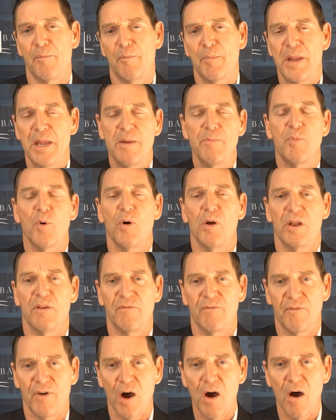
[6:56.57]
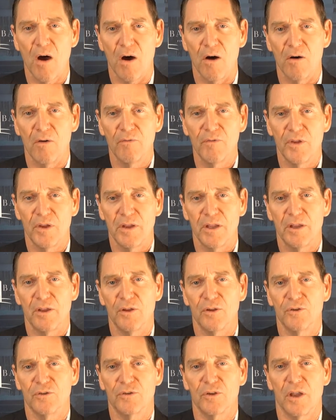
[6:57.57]
people involved
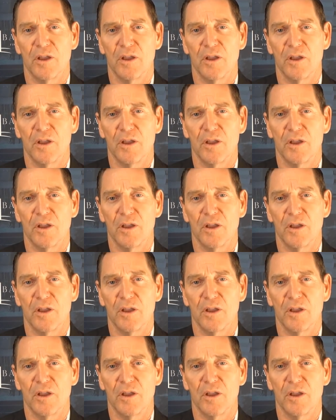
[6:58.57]
is